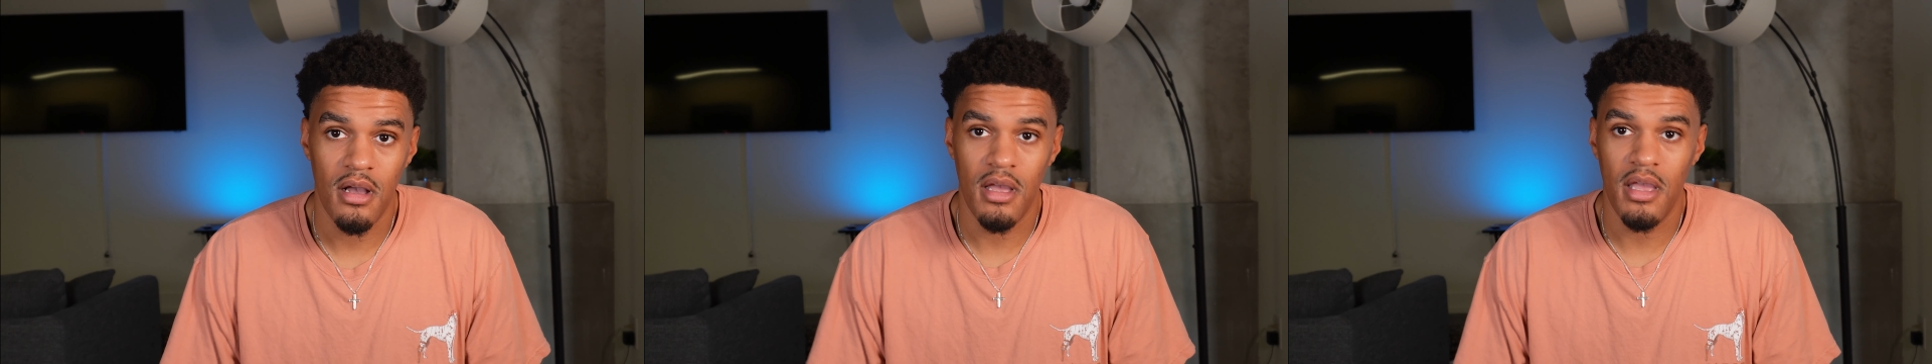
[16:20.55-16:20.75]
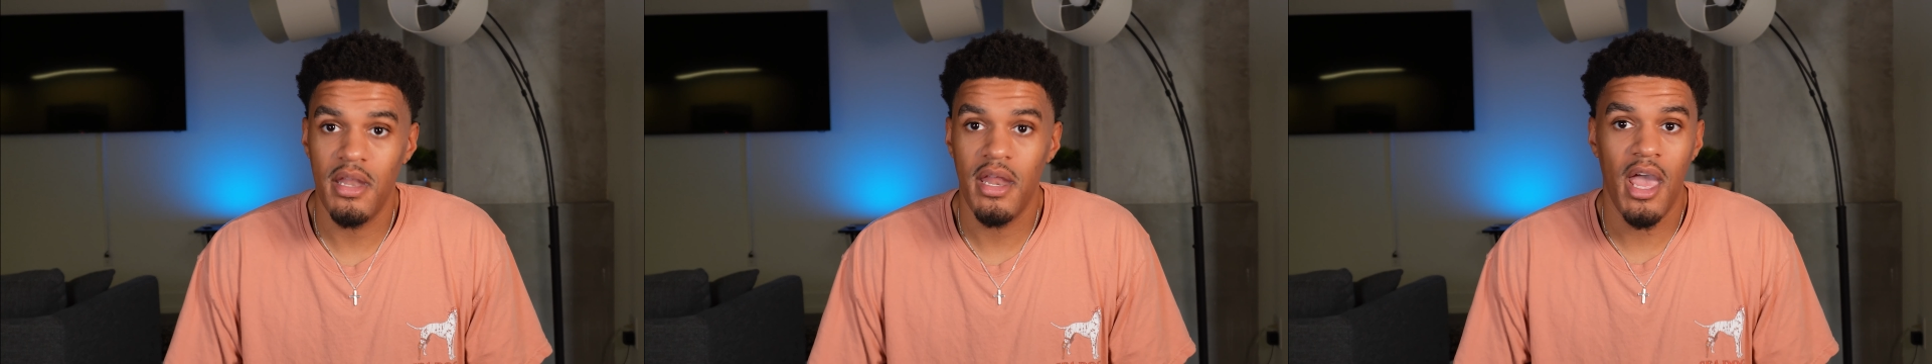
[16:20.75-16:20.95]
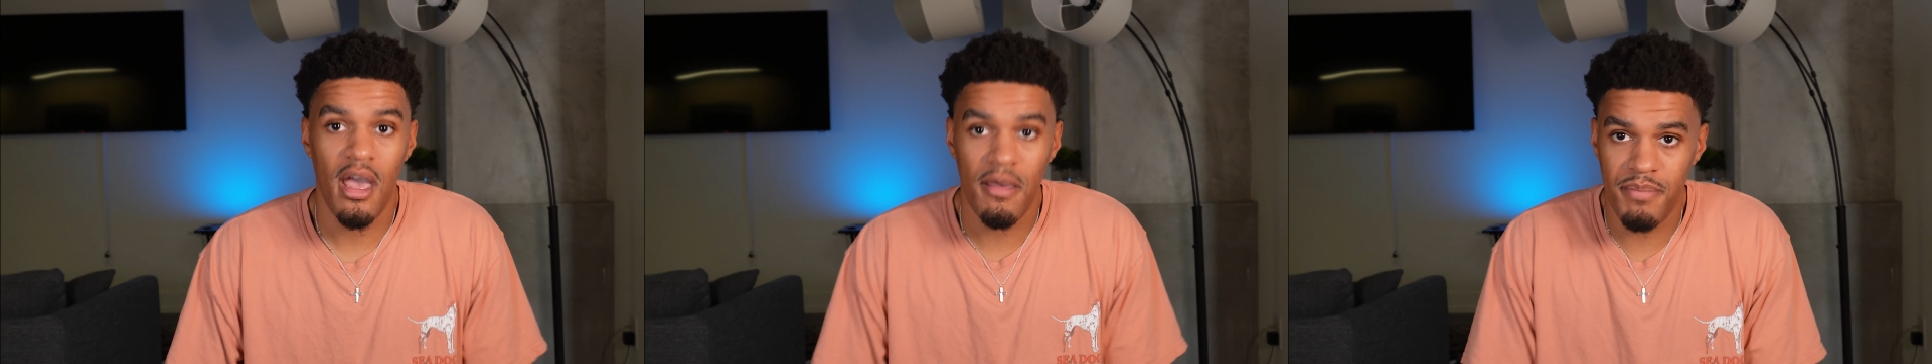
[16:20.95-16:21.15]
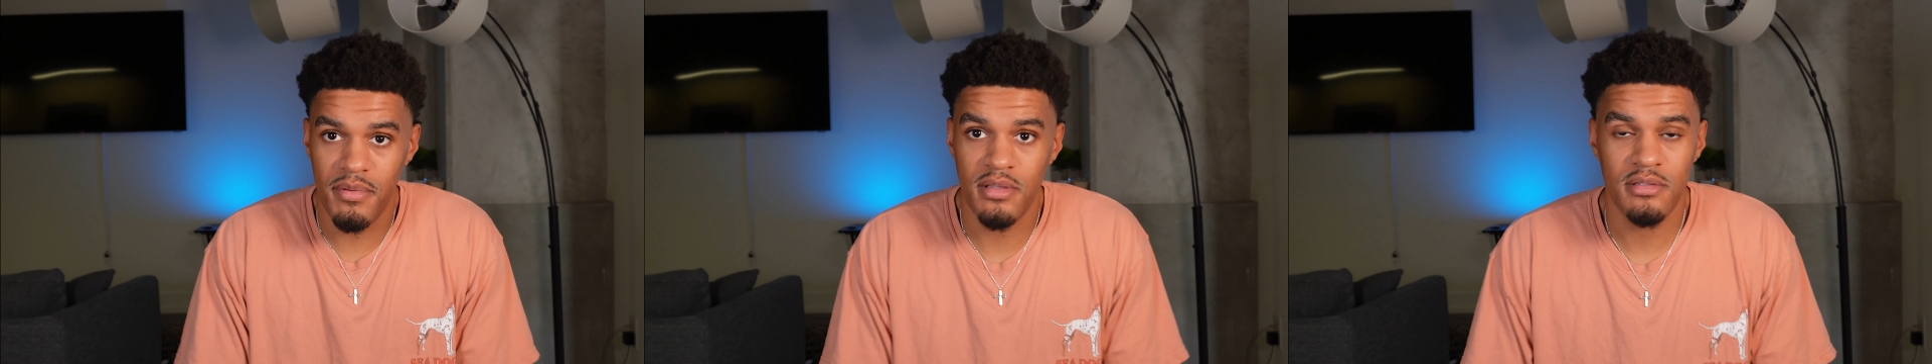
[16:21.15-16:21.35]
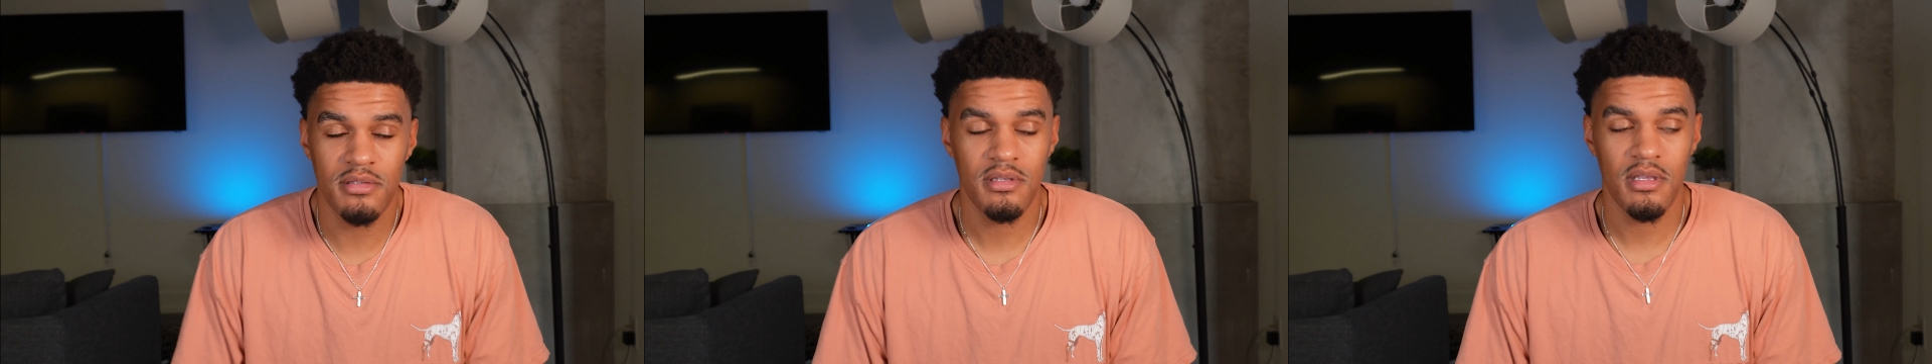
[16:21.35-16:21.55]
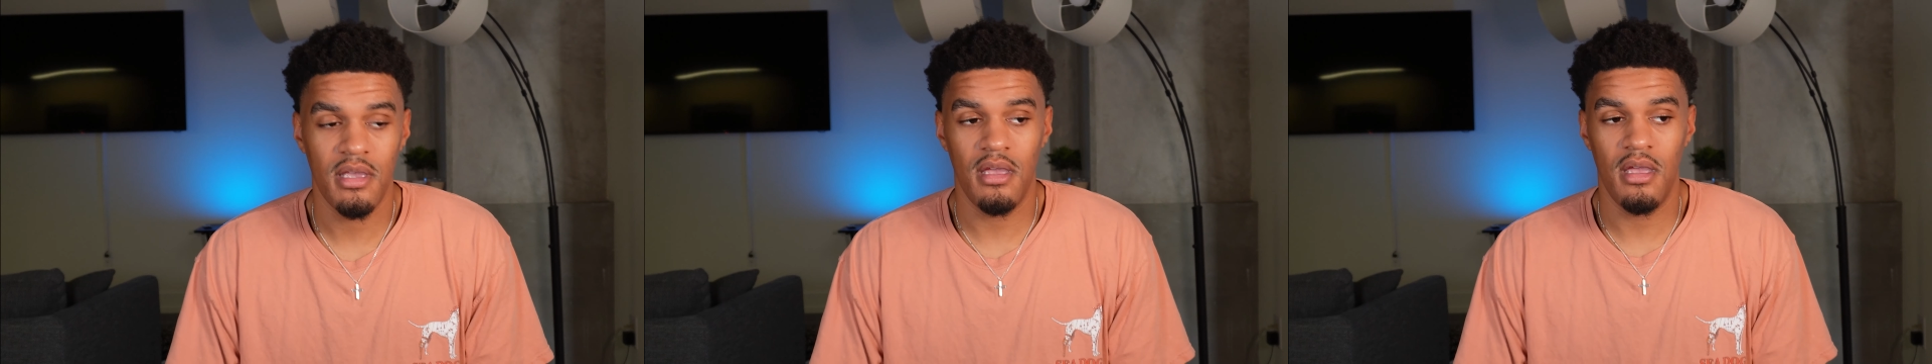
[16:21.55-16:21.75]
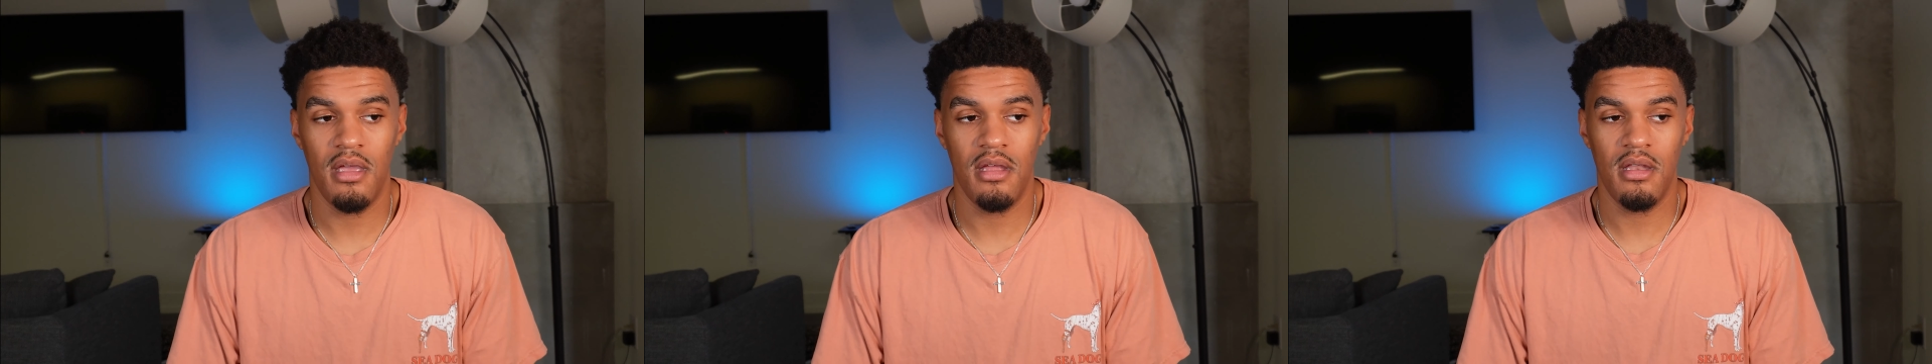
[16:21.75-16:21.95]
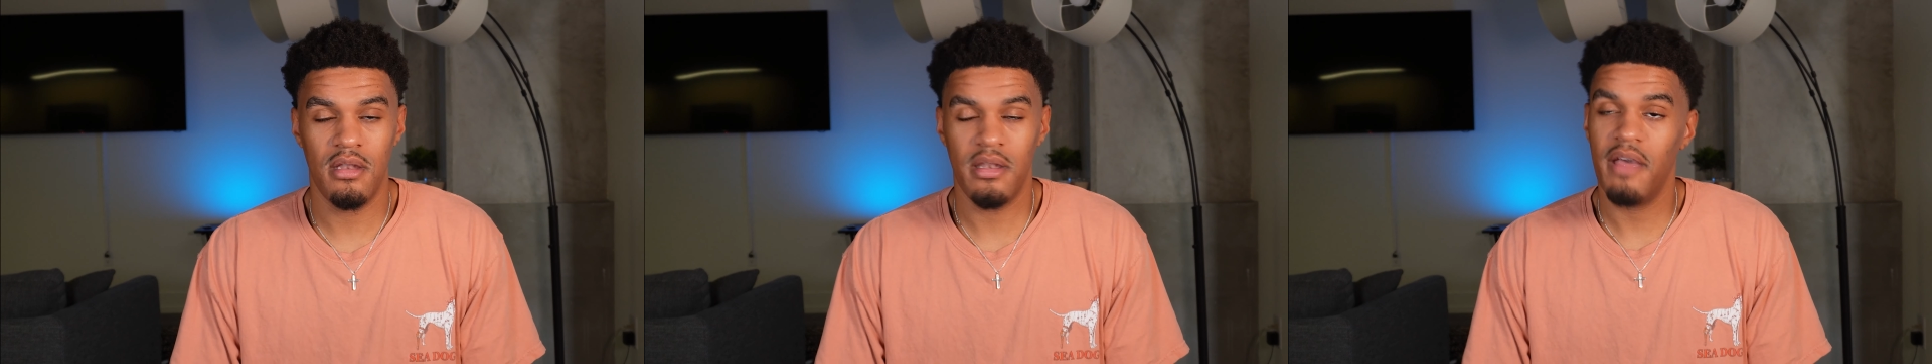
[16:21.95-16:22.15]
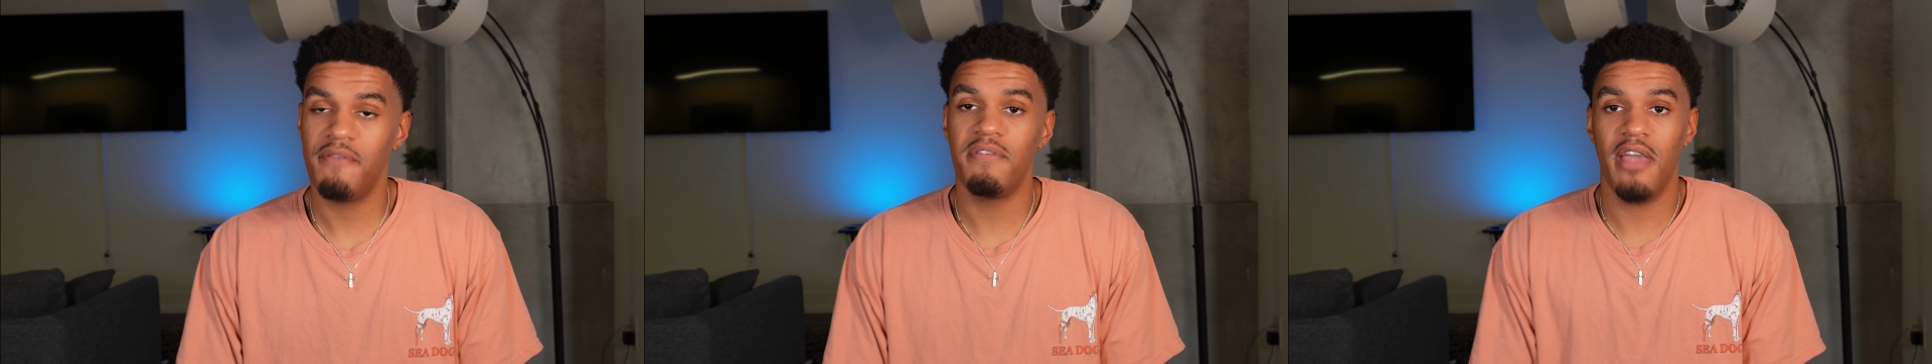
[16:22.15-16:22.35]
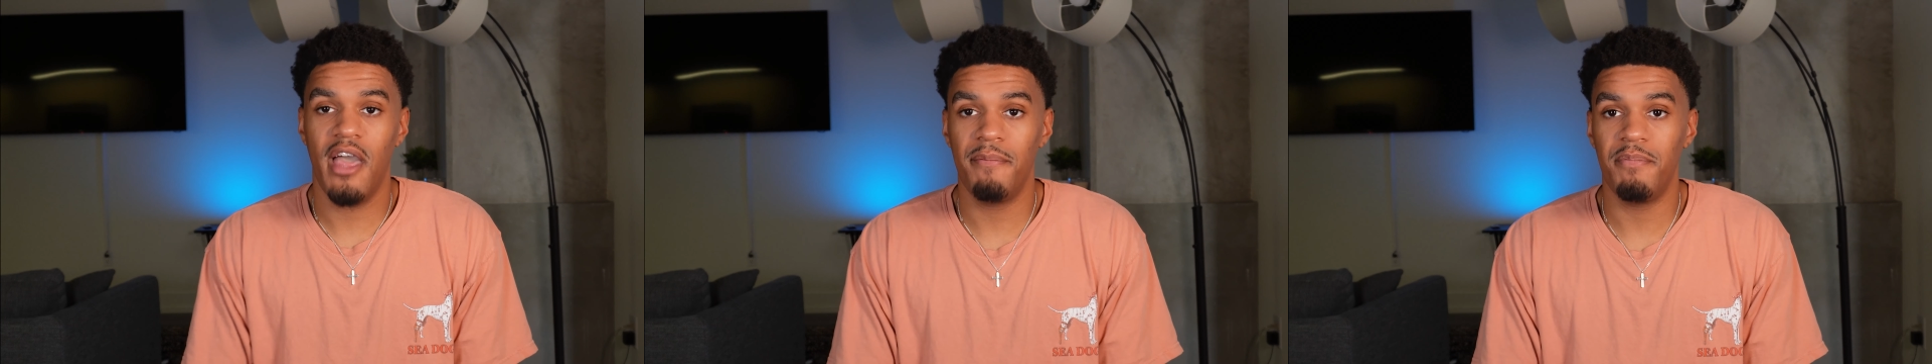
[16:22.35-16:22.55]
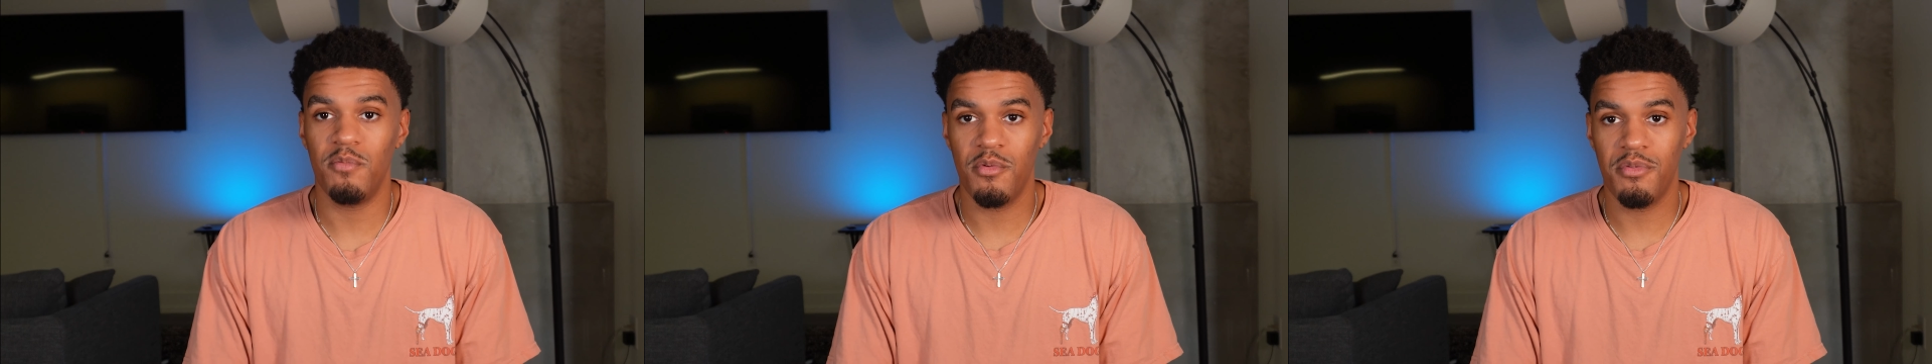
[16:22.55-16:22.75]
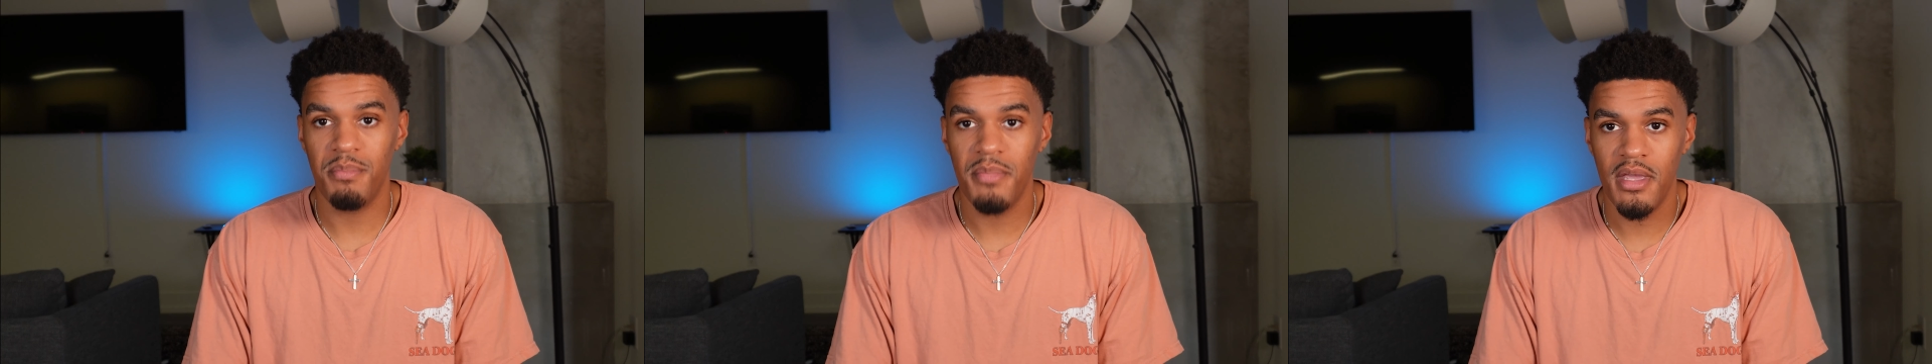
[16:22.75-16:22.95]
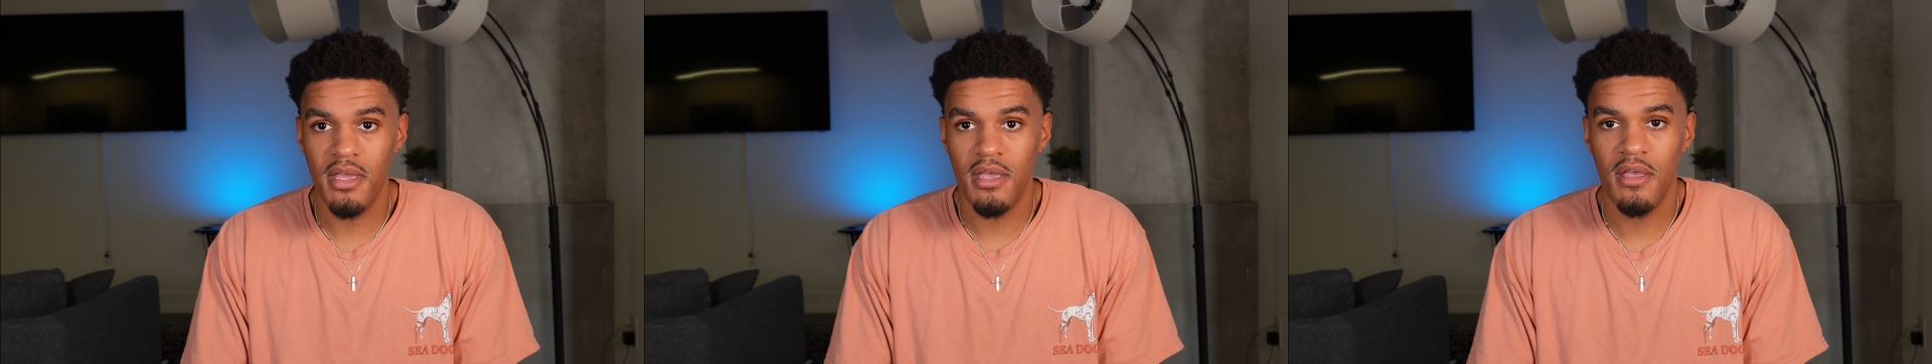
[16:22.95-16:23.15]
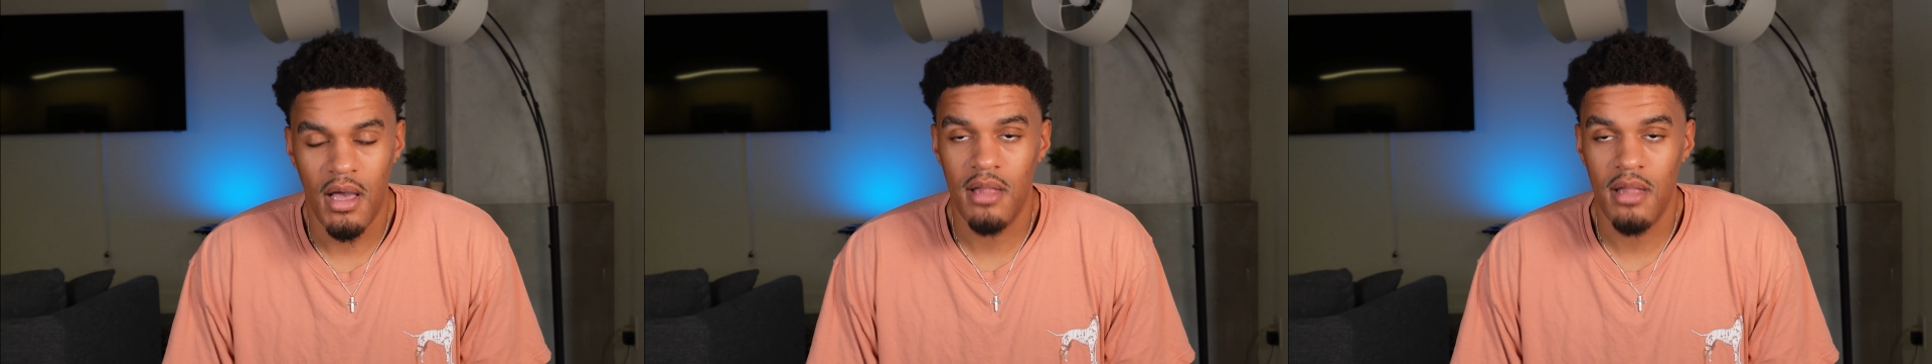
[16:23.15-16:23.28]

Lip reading: It happens, and it definitely happened with me.